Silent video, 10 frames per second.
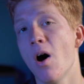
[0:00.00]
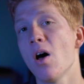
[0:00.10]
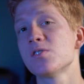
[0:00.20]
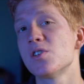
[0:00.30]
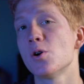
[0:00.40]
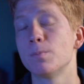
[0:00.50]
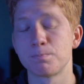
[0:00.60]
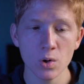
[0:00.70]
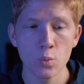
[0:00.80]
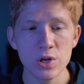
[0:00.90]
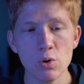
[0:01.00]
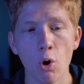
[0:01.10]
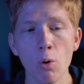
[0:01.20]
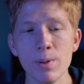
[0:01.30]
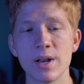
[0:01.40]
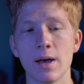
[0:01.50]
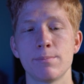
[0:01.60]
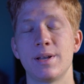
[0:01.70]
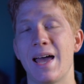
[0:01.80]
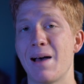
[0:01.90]
Also, when you open
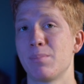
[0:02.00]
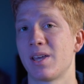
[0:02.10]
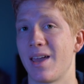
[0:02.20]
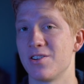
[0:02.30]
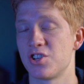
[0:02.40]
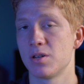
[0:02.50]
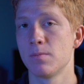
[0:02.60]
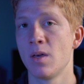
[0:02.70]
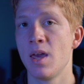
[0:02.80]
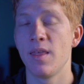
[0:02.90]
up an application,